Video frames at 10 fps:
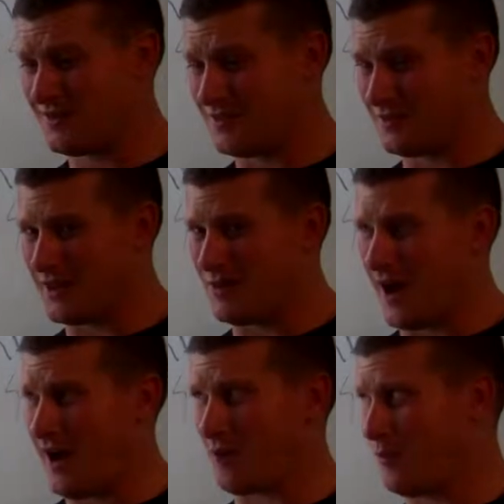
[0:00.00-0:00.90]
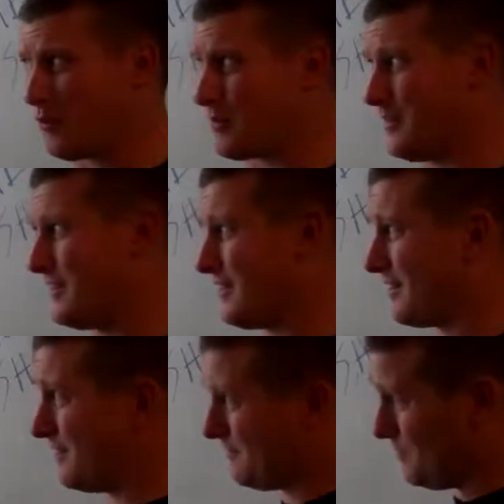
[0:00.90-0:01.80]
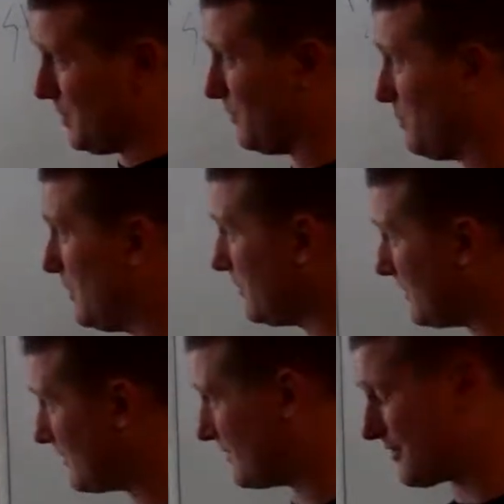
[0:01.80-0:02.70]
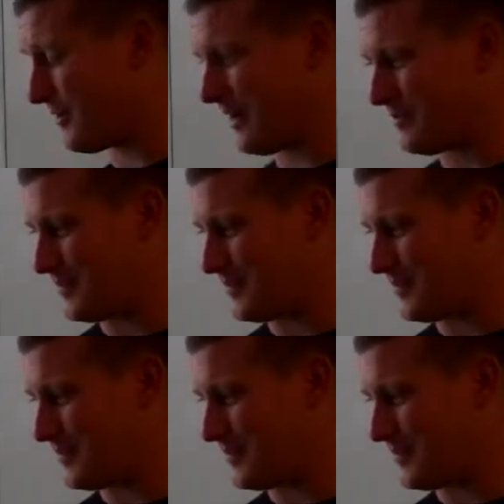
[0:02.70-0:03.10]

They don't hire mortarmen to build buildings and crap,